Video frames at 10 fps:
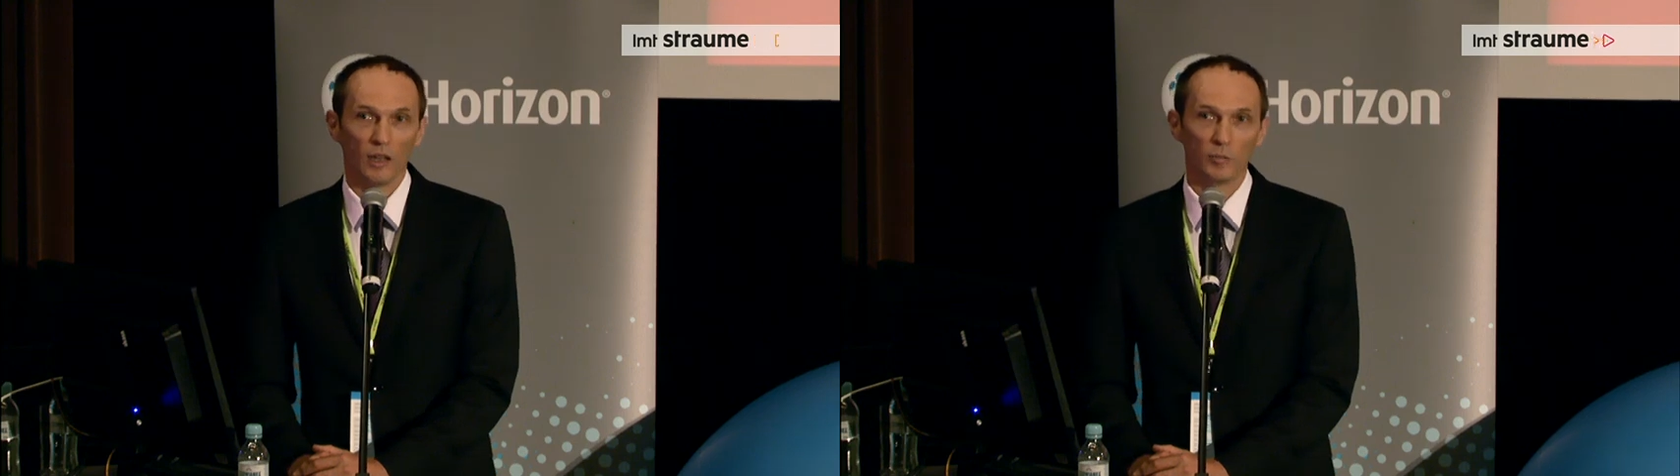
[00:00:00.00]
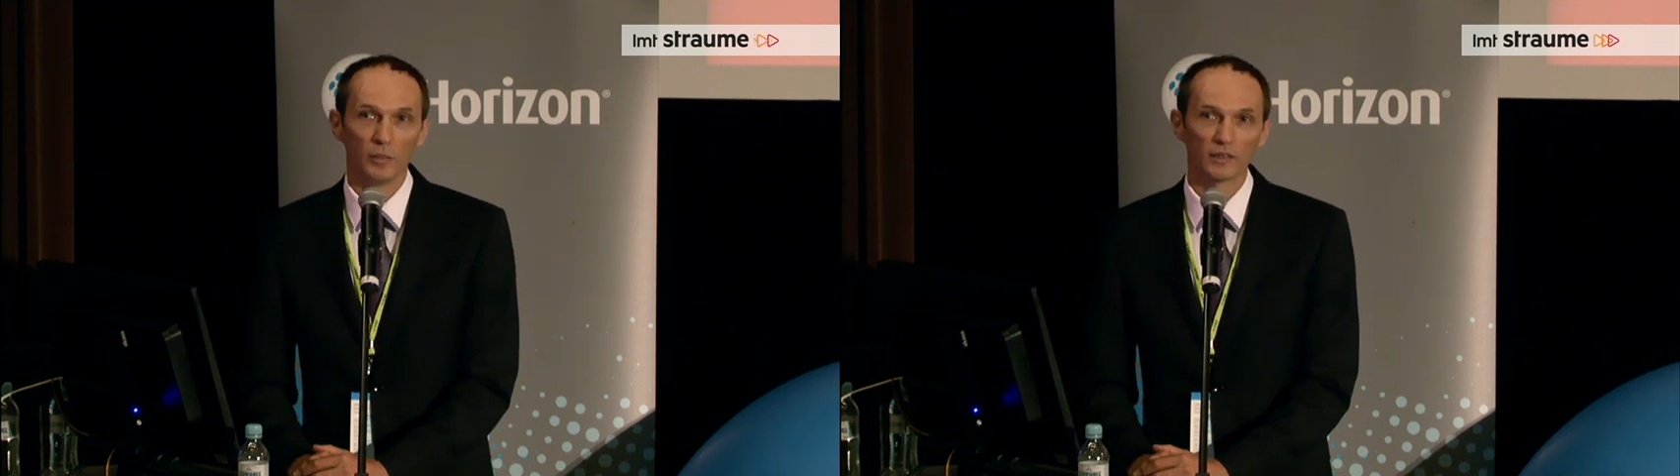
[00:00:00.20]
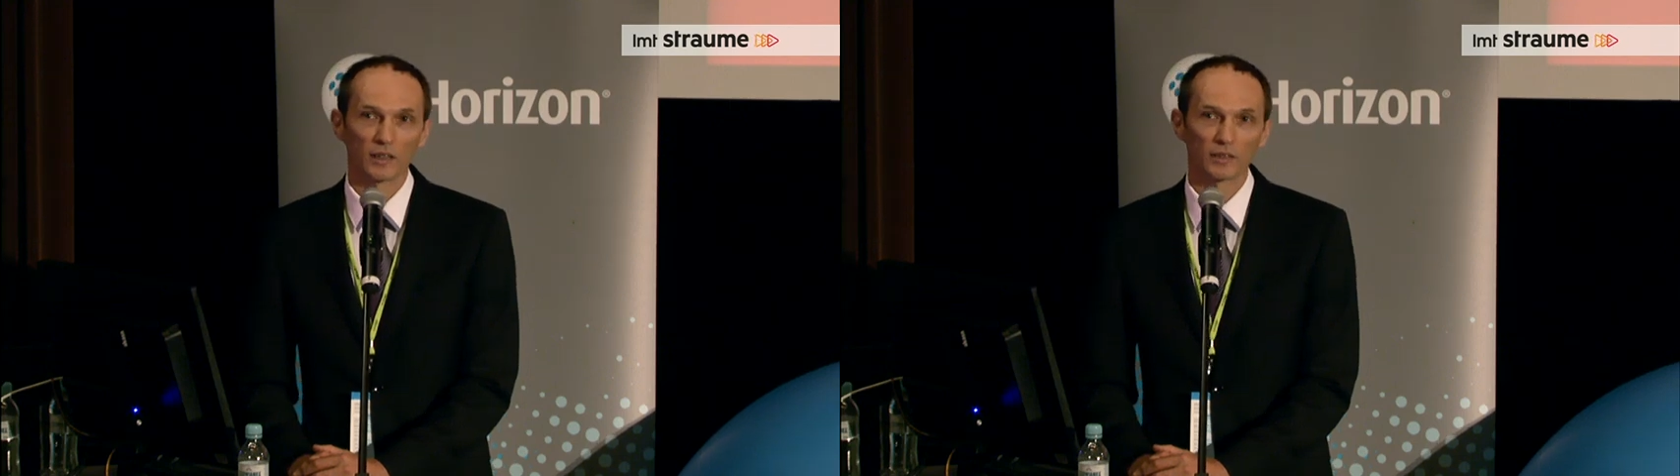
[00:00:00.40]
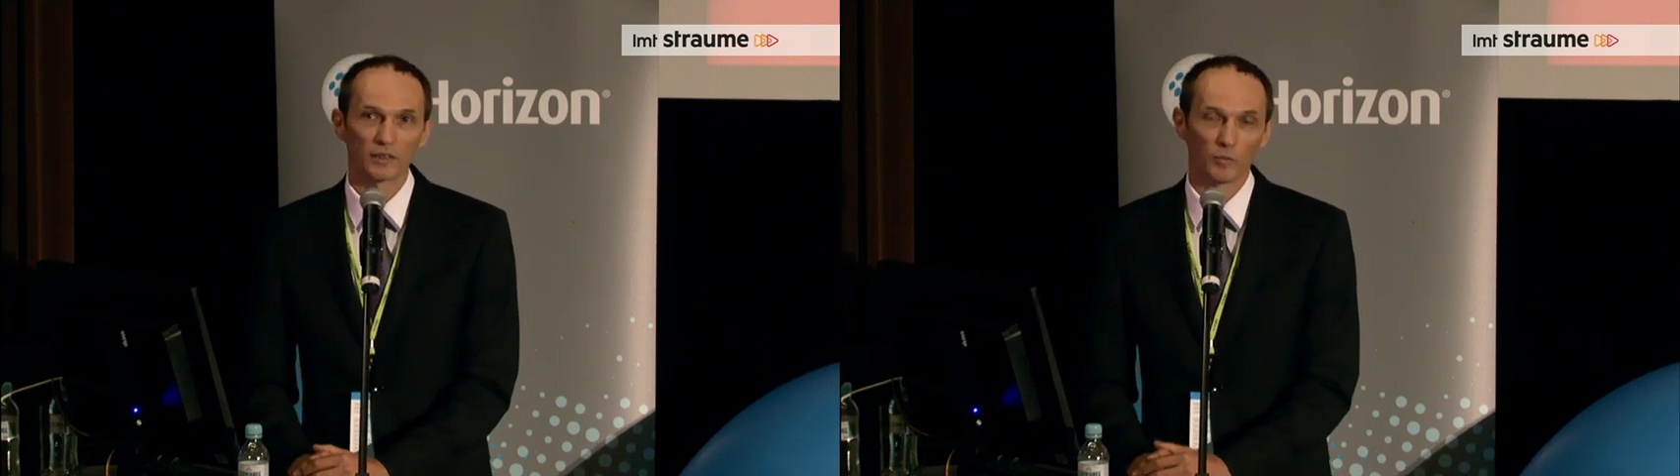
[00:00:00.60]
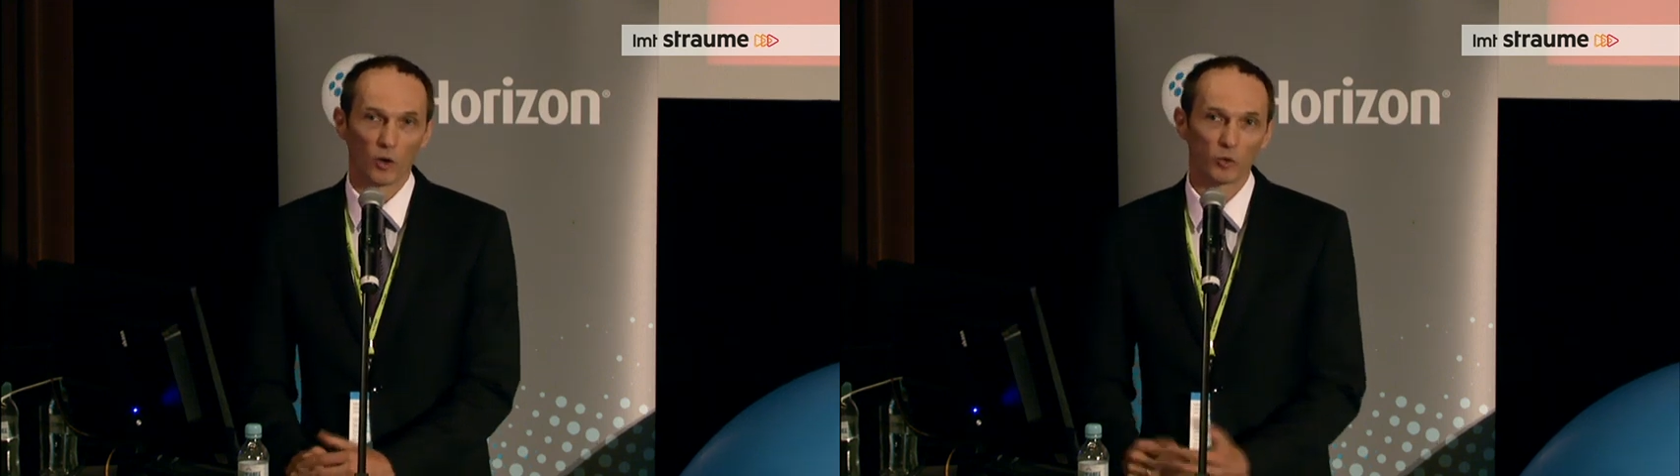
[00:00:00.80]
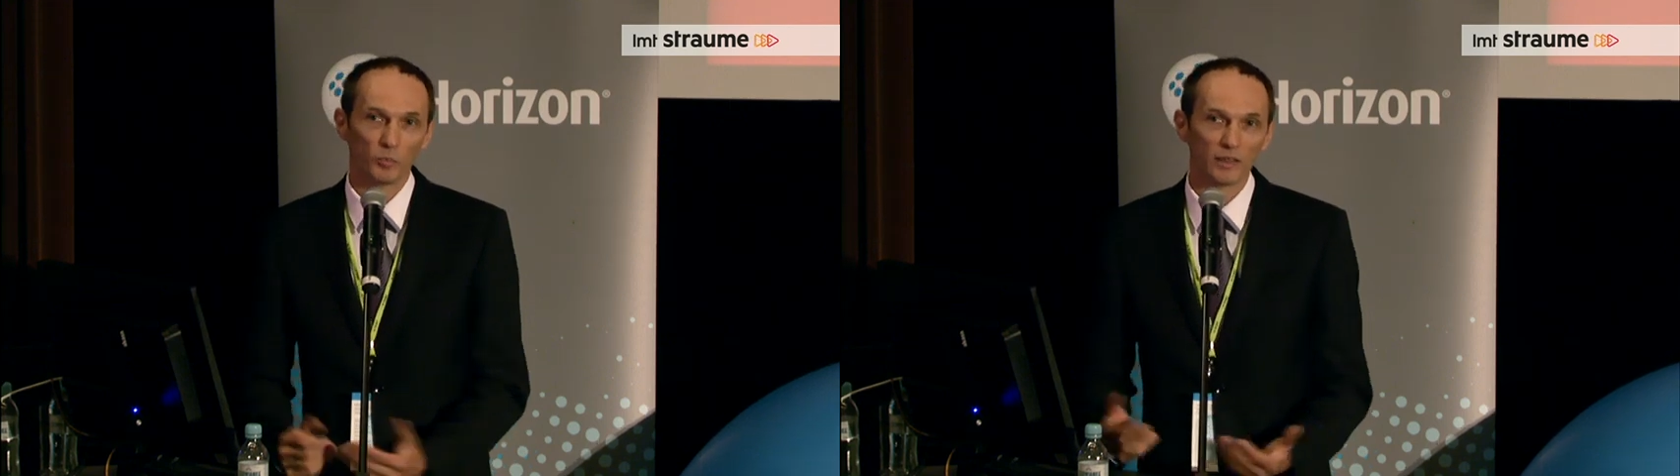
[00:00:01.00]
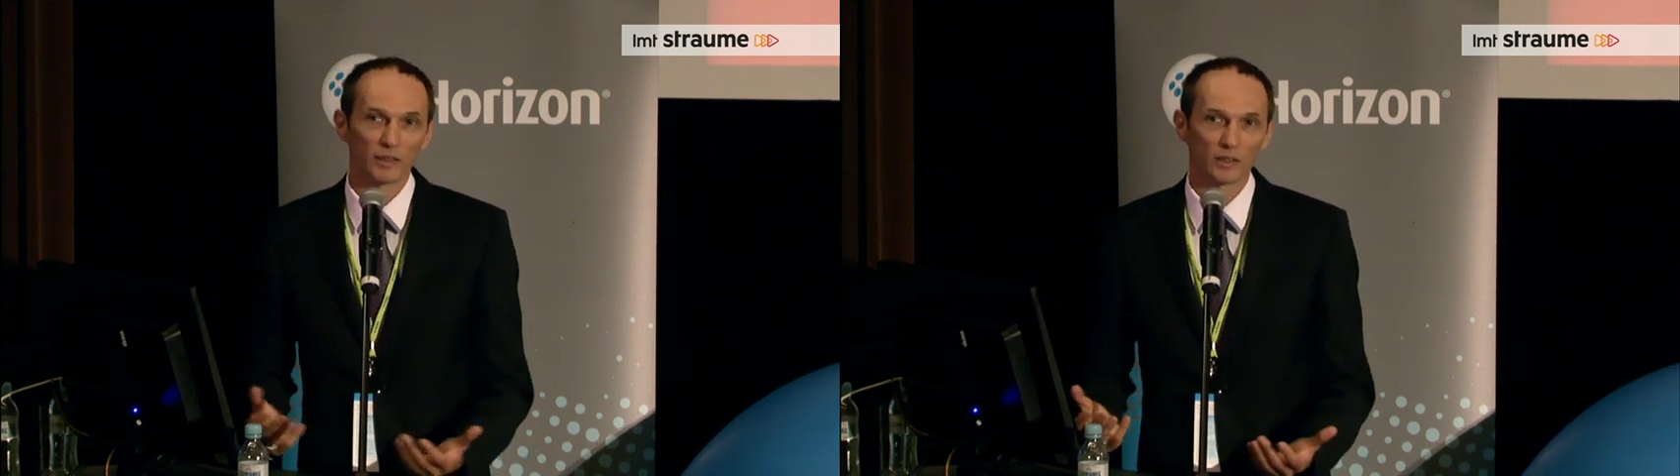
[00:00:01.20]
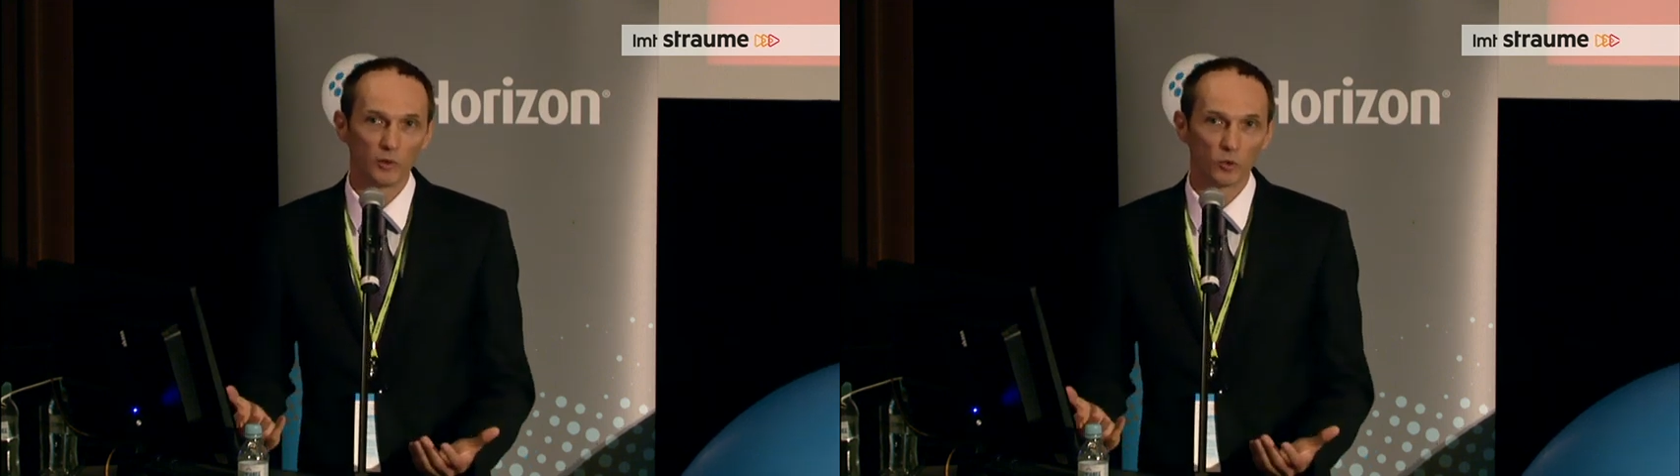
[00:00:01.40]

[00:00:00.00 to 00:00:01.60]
business